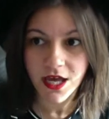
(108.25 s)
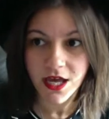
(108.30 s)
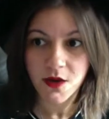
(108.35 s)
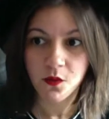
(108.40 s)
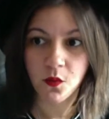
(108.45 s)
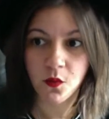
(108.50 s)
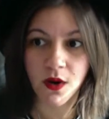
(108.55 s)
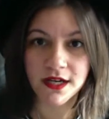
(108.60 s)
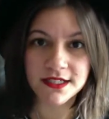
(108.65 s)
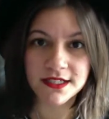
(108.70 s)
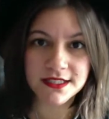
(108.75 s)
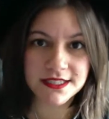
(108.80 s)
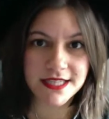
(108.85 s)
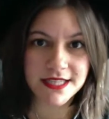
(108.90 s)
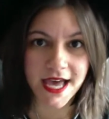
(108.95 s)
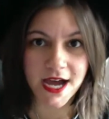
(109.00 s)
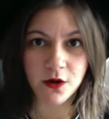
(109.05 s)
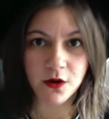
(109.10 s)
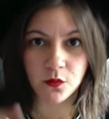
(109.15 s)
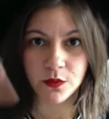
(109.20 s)
Once
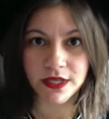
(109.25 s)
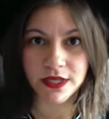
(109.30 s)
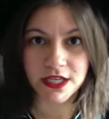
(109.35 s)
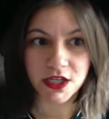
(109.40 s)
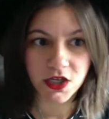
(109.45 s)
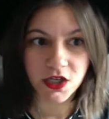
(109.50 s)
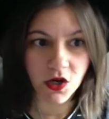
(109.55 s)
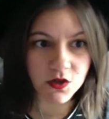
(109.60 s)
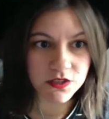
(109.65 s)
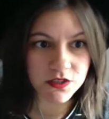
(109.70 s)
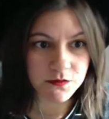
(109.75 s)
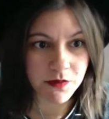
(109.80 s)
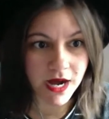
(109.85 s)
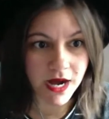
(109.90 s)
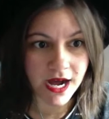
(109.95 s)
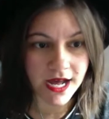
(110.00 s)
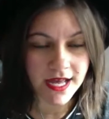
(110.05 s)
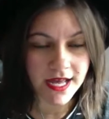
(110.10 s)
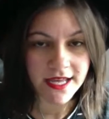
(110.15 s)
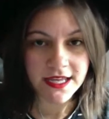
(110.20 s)
that week goes
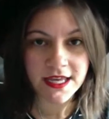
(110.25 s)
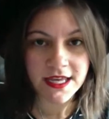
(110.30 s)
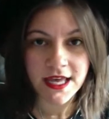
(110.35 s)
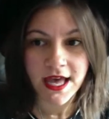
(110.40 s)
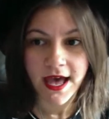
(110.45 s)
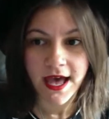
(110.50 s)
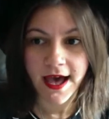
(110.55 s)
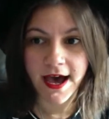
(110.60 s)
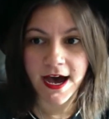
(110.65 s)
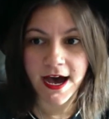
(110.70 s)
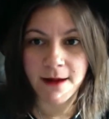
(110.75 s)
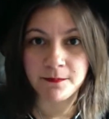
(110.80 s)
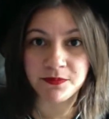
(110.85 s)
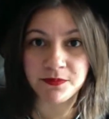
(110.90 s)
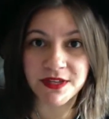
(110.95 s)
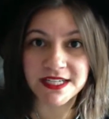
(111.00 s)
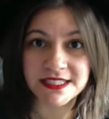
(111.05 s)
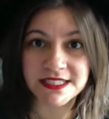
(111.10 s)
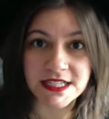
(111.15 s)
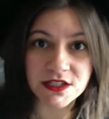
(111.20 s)
by, um,
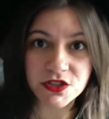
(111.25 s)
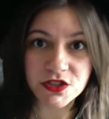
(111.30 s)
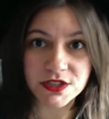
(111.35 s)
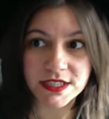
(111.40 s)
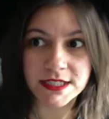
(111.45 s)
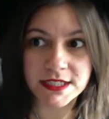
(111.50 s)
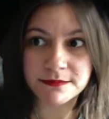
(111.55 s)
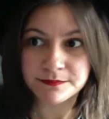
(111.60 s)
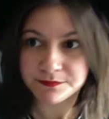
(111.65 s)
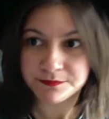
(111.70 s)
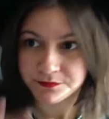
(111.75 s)
essentially,